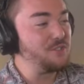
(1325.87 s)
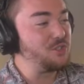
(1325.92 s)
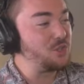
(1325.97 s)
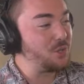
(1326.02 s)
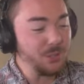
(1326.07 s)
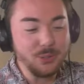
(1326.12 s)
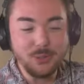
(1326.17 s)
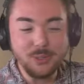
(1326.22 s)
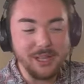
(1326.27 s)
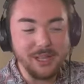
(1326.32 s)

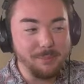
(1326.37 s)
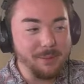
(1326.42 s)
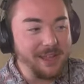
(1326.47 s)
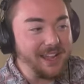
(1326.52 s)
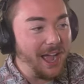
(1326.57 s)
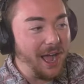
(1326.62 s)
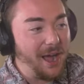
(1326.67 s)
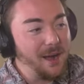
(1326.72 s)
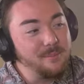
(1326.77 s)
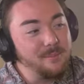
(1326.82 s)
truly
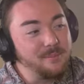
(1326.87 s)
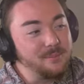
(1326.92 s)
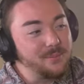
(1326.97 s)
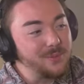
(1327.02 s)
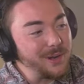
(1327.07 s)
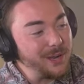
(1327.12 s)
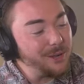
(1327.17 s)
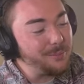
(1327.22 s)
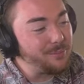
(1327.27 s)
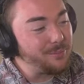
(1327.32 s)
become
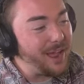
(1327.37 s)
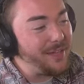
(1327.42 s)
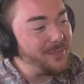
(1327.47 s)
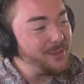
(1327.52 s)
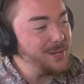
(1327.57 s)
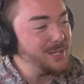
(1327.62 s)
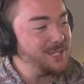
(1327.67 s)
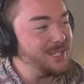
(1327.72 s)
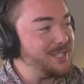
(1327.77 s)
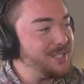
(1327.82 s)
real
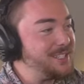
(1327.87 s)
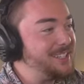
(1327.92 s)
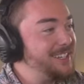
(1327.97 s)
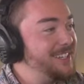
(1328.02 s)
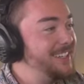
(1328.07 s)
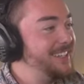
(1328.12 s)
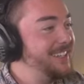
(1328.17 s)
brothers.